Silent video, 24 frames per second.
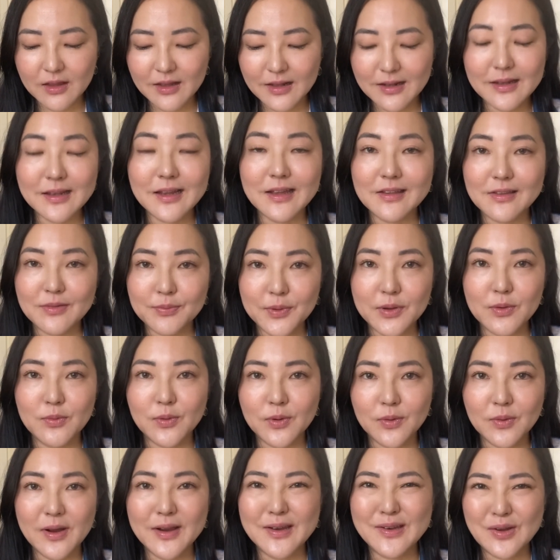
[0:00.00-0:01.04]
let's be
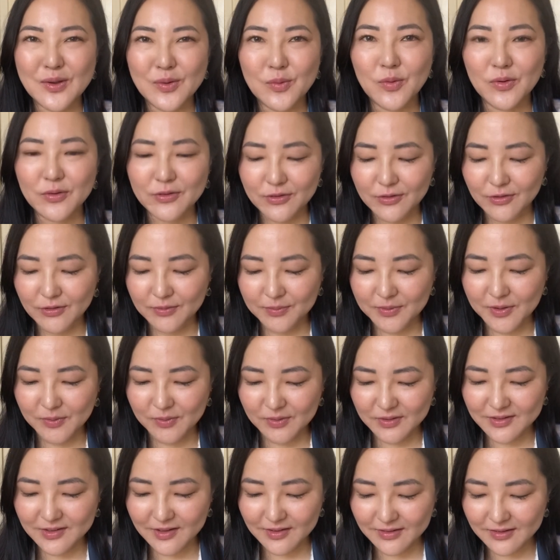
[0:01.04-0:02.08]
real, I know what suits me and
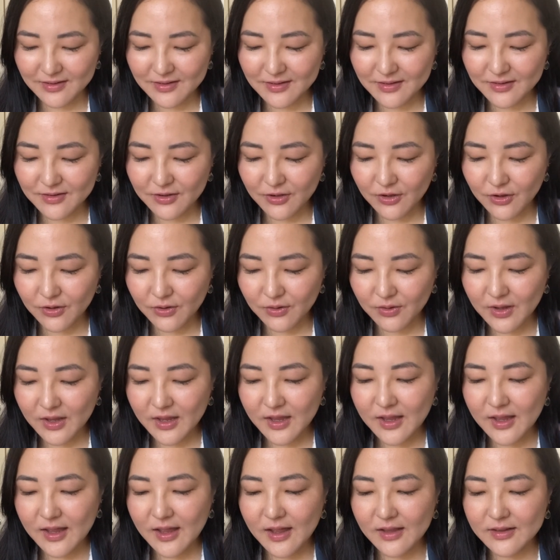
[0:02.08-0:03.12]
what doesn't. So,
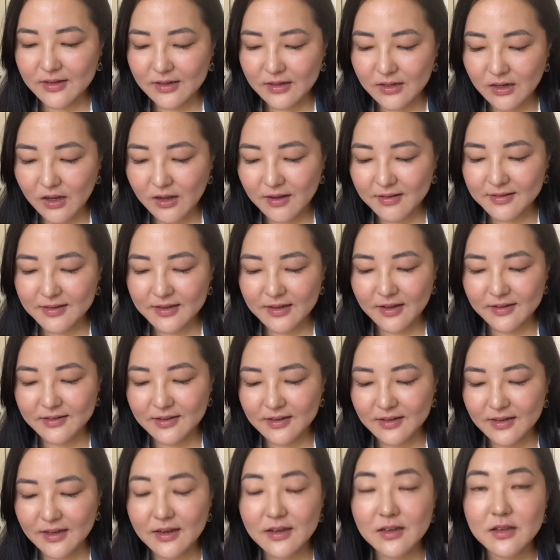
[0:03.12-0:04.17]
and then lastly, I
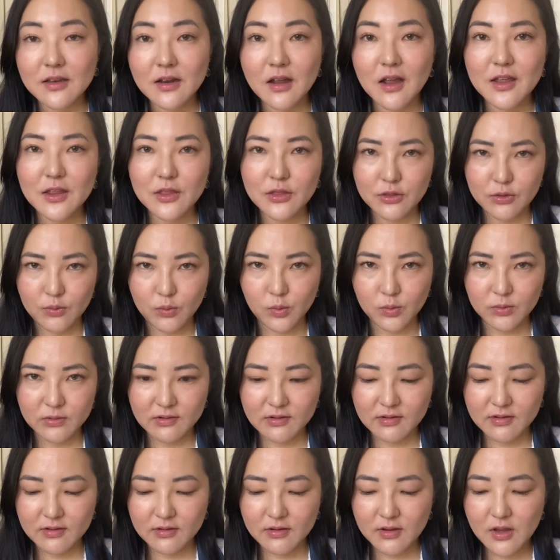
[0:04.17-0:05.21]
didn't get Night
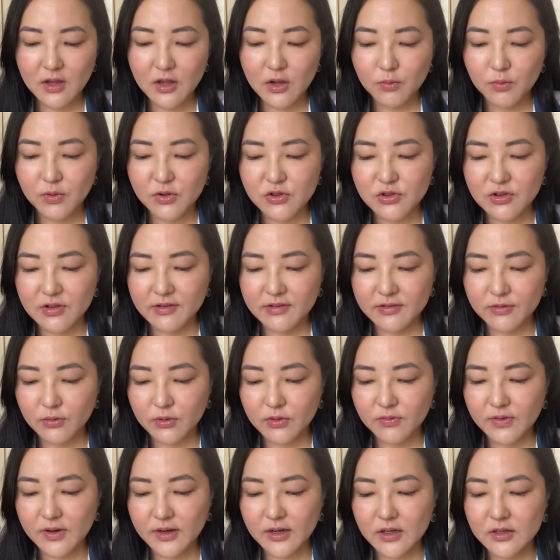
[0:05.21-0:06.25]
Thoughts, which is sort
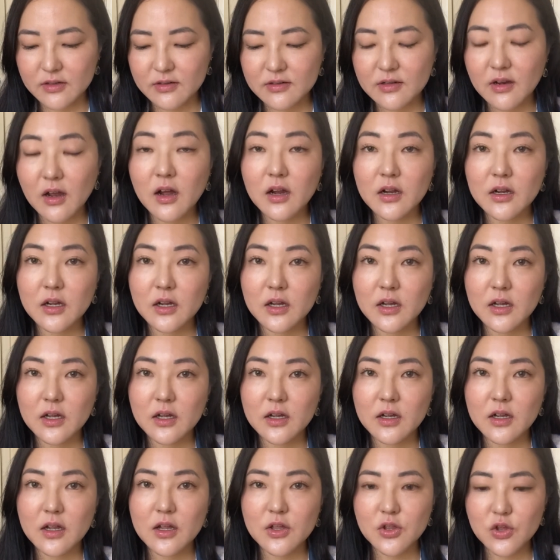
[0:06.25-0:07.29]
of like a
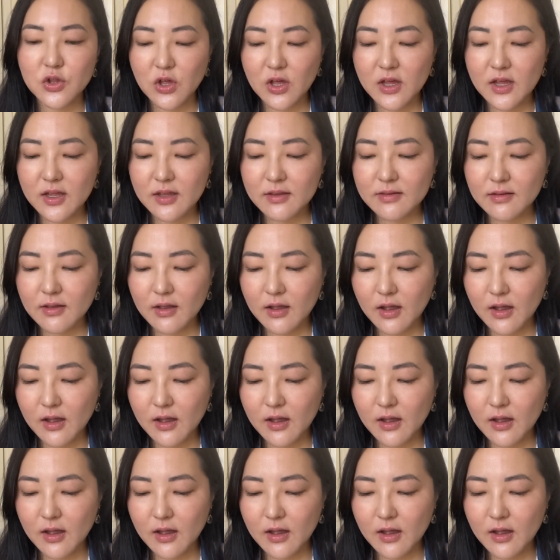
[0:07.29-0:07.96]
darker shade,